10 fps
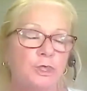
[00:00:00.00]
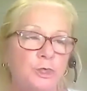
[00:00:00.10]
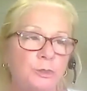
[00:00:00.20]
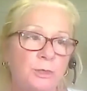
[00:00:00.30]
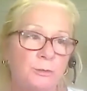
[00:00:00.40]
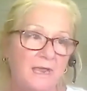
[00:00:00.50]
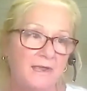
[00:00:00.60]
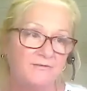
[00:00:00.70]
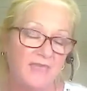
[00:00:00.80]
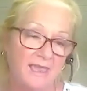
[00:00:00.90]
but
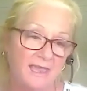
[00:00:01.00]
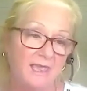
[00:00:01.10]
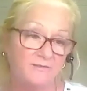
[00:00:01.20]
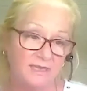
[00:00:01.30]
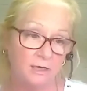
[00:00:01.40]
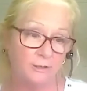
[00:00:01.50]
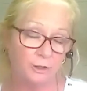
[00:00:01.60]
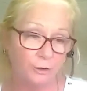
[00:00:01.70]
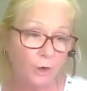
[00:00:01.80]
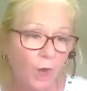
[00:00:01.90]
you don't have that
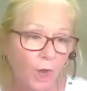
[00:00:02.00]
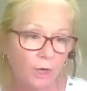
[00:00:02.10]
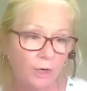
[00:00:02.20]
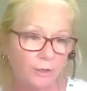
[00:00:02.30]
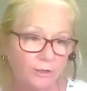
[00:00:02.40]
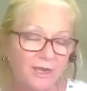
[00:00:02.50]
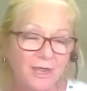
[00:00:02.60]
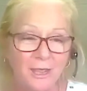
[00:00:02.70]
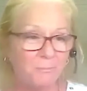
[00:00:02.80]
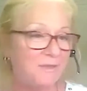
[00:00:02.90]
heavy on your
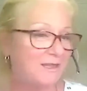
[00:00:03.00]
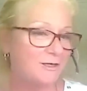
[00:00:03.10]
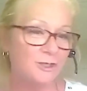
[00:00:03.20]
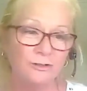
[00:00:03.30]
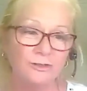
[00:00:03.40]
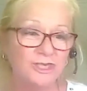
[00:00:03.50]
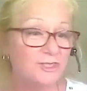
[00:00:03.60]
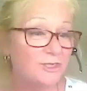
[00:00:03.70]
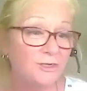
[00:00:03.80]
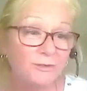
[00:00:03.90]
heart because
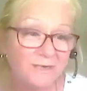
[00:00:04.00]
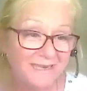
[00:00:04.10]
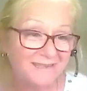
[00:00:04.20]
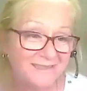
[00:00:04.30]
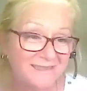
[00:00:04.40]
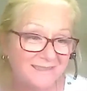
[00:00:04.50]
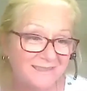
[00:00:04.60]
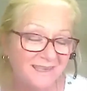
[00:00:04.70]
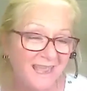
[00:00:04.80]
you're just curious.